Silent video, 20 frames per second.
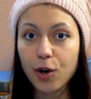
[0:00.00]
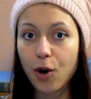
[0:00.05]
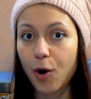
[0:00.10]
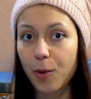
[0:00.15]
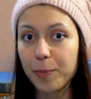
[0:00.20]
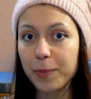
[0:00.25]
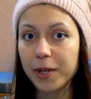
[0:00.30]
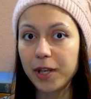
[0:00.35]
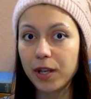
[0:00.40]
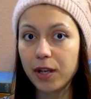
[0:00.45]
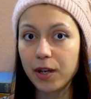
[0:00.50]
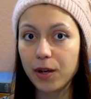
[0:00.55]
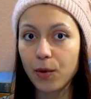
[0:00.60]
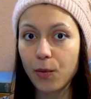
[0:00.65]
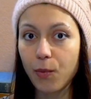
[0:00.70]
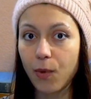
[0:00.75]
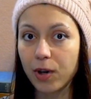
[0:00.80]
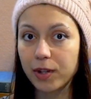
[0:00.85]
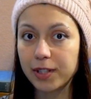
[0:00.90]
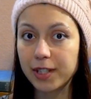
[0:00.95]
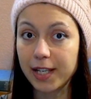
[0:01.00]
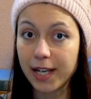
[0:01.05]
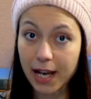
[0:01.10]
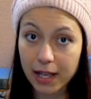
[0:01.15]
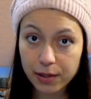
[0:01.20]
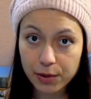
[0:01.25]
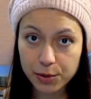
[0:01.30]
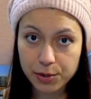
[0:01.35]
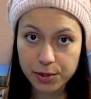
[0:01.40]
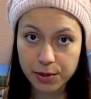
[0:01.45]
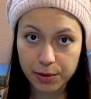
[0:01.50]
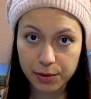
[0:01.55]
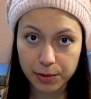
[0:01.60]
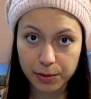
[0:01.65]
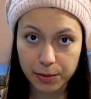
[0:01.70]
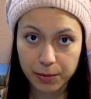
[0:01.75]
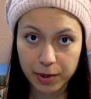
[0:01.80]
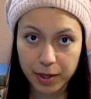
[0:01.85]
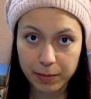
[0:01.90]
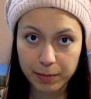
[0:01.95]
copying what the others are
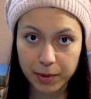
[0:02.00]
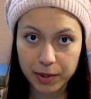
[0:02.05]
doing,